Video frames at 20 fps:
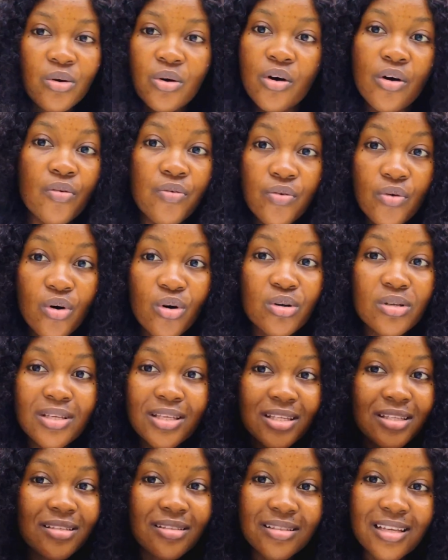Of
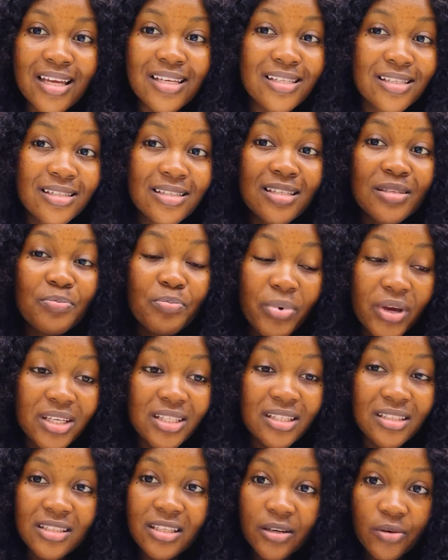course, legit
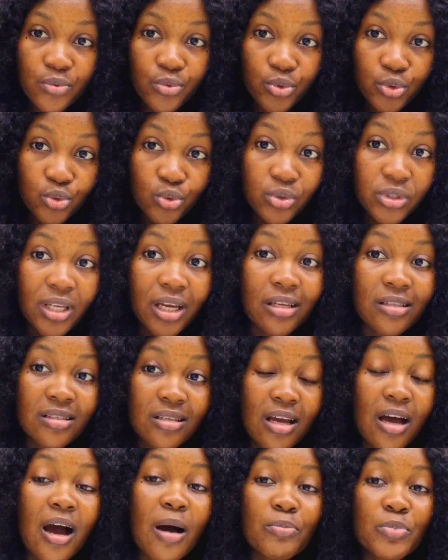persons will know that.
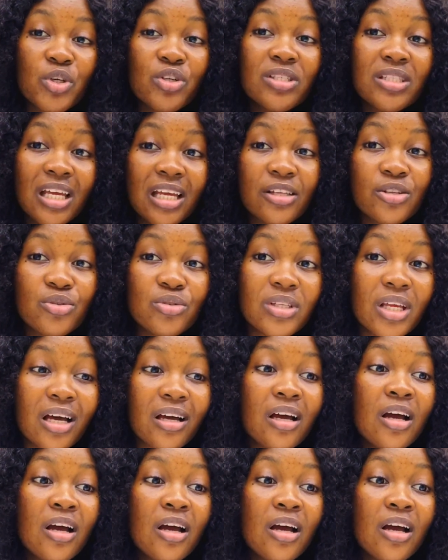I'm just telling you that